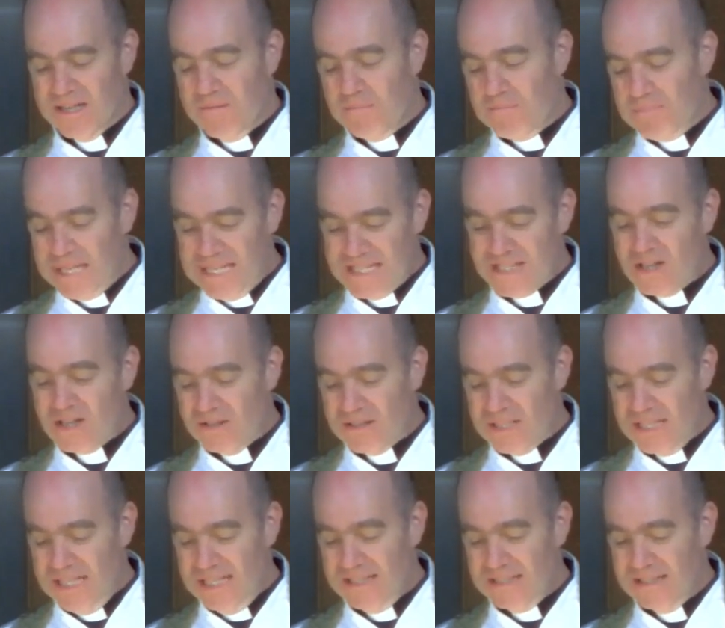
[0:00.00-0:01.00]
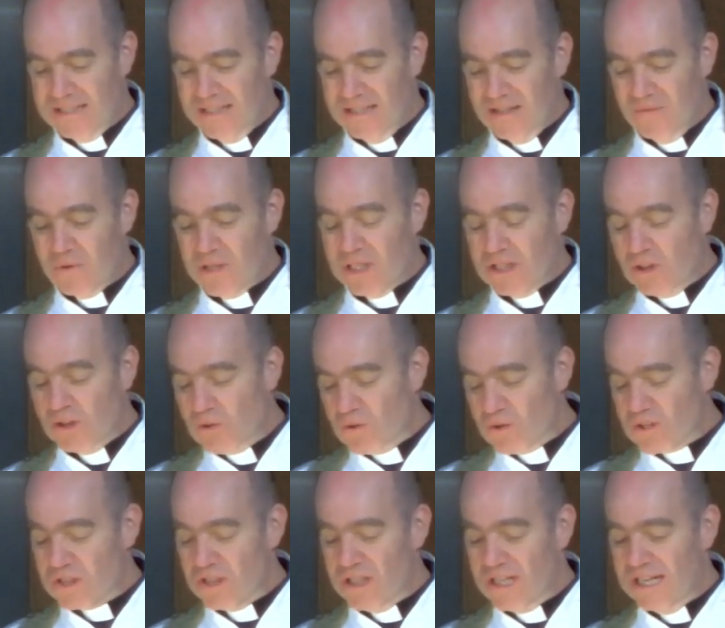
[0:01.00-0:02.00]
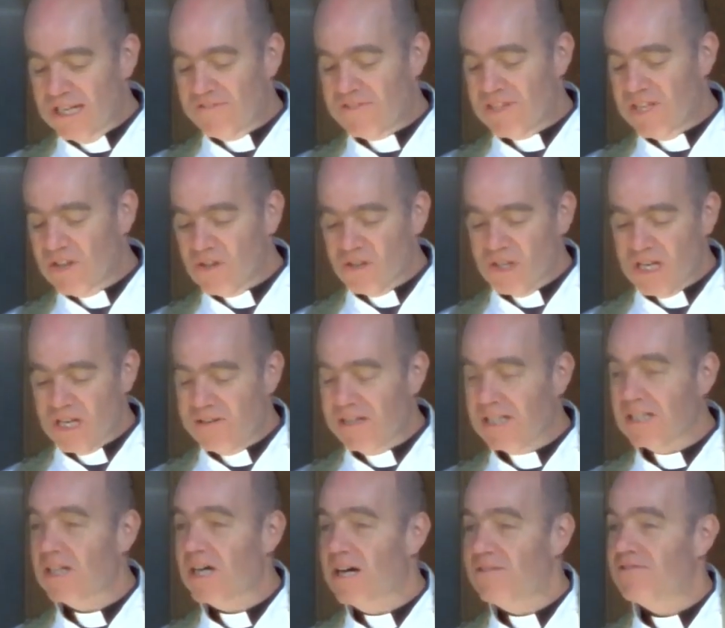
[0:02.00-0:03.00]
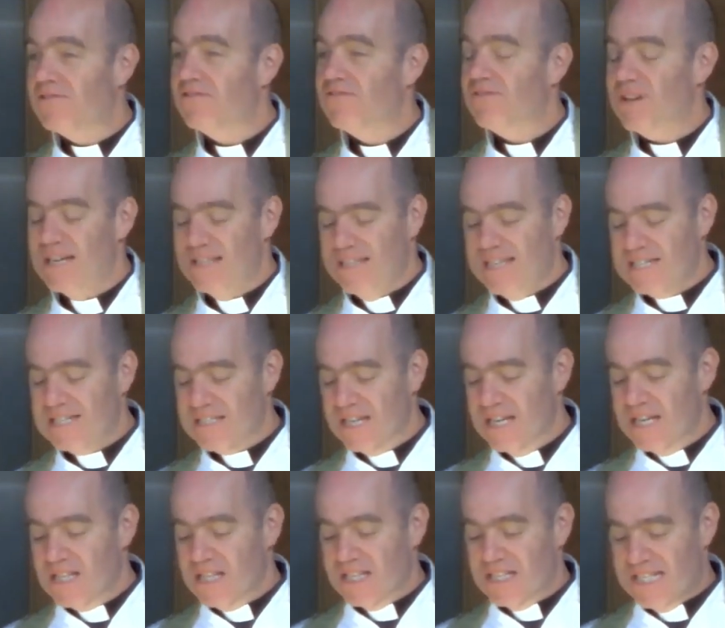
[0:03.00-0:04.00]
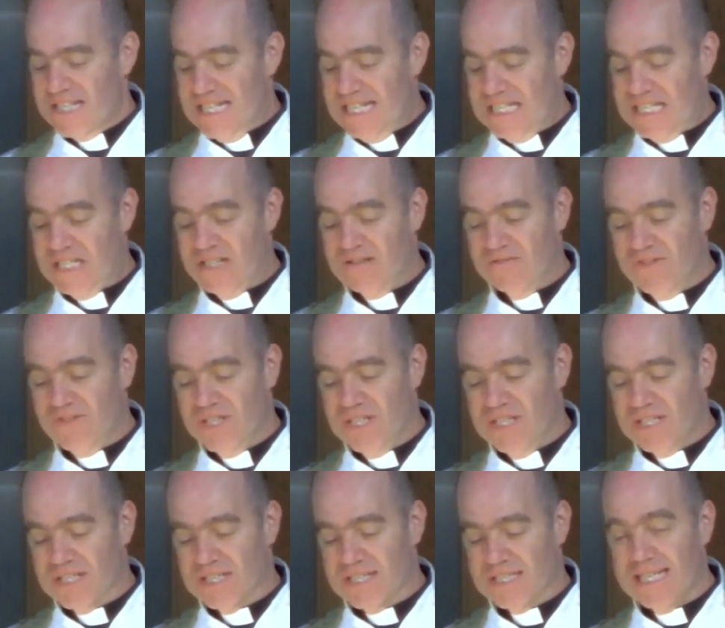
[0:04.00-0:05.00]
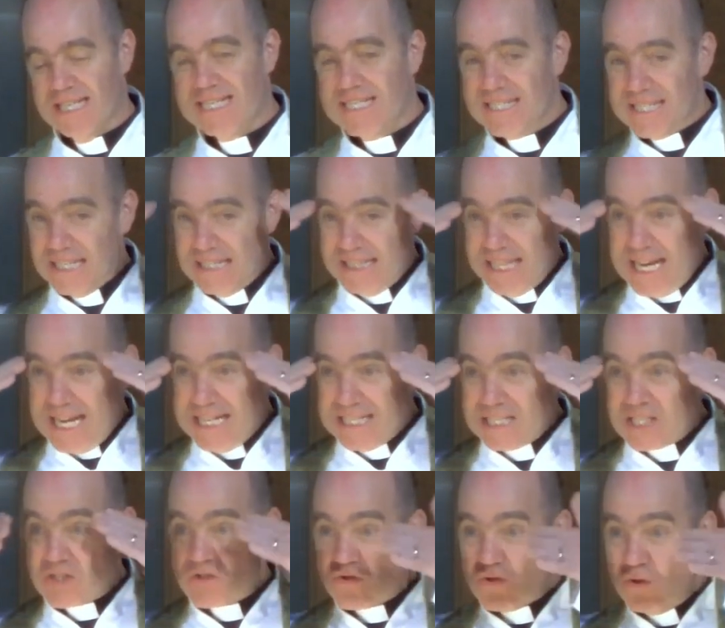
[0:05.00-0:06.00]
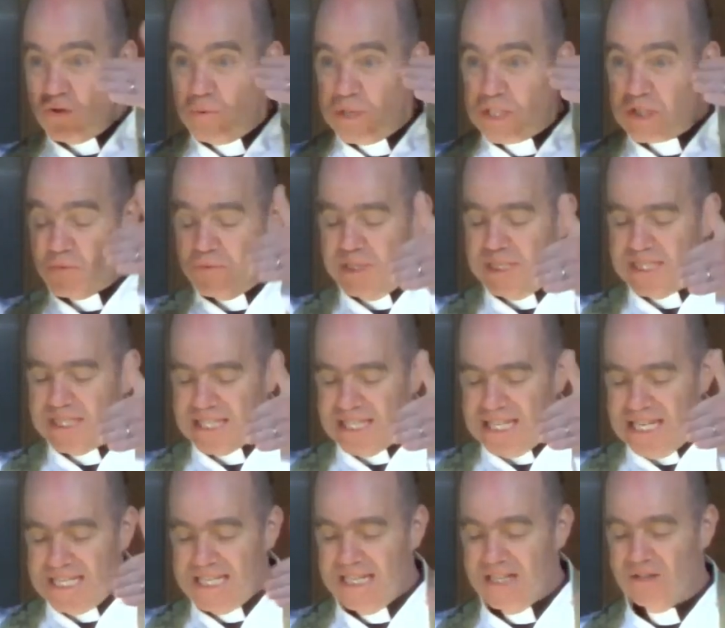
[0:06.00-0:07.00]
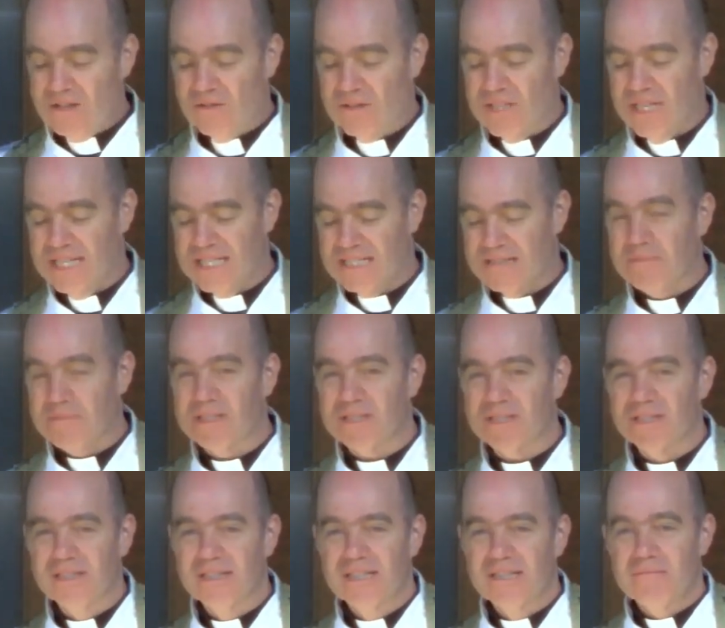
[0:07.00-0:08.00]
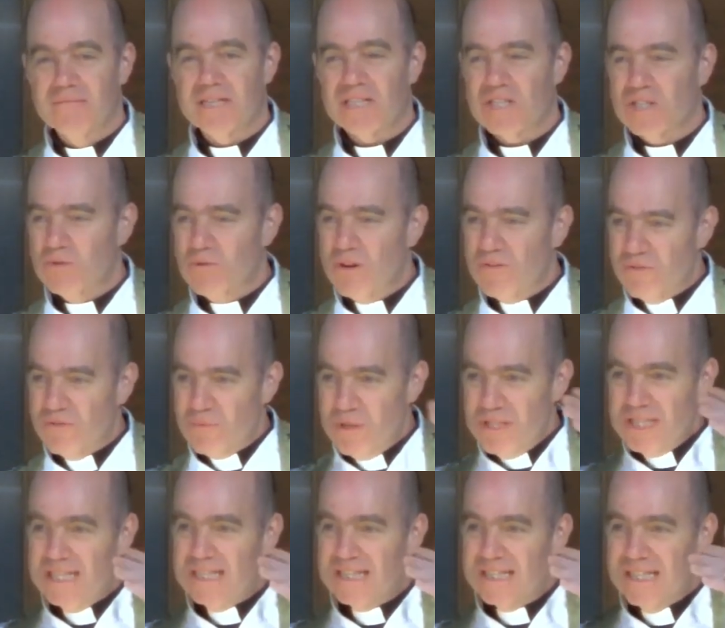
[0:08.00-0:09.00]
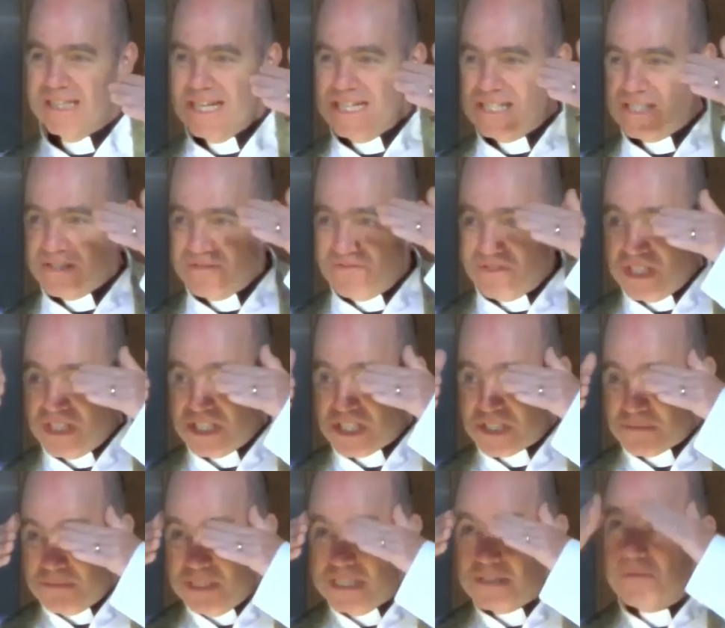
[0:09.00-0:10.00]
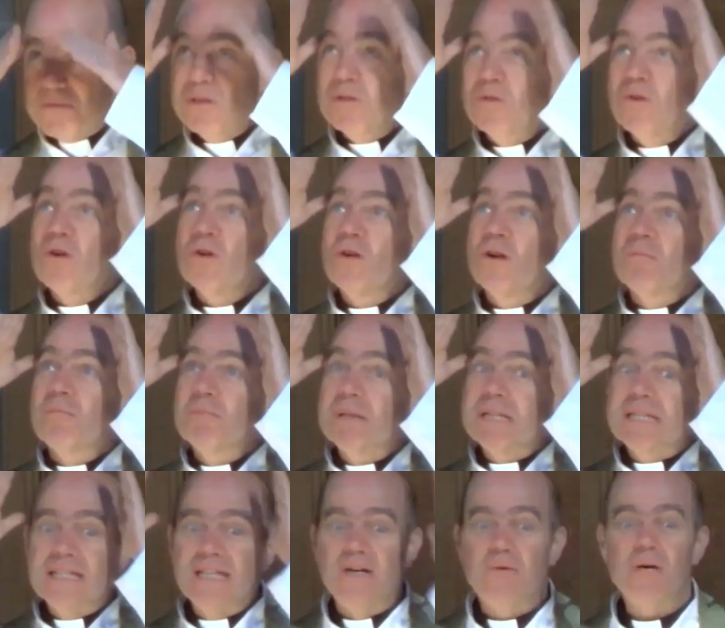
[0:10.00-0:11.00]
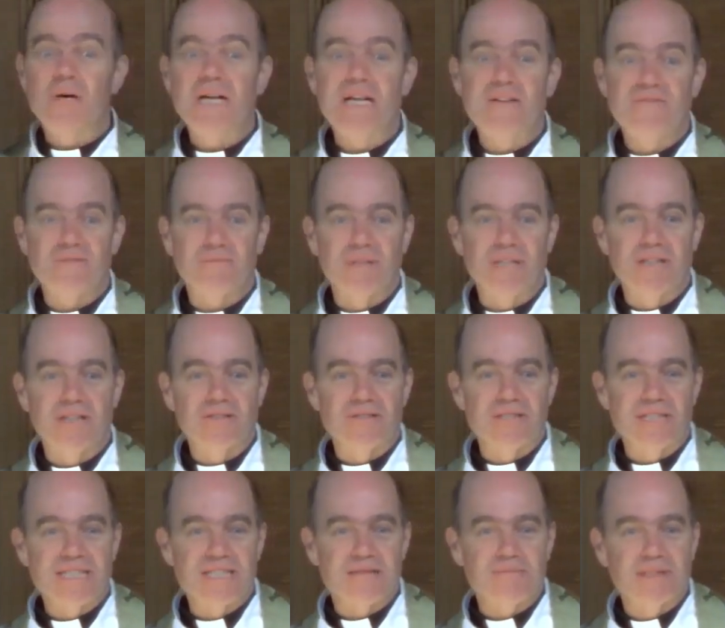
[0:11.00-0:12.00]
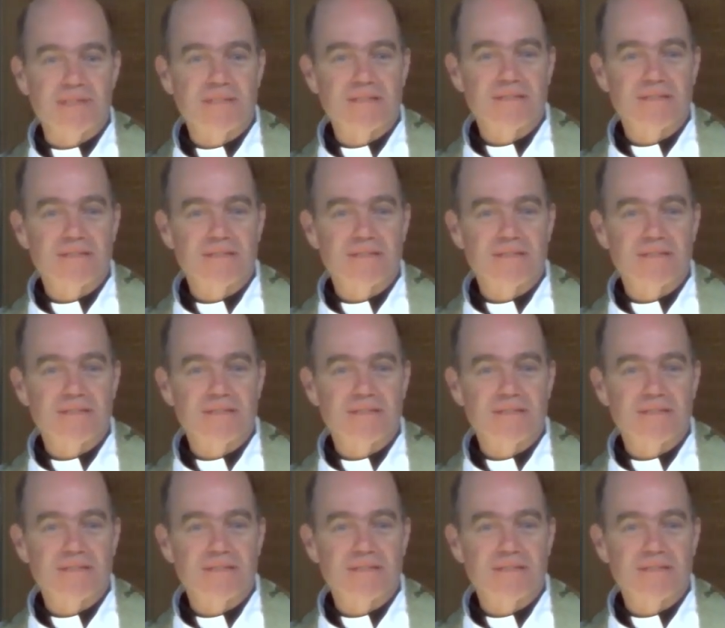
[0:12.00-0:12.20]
be salty, what it looks like for the ongoing life of faith. Yes, the teaching of Jesus is the lens through which we see the Old Testament, but too often we think the lens of Jesus makes we look completely away from the Old Testament.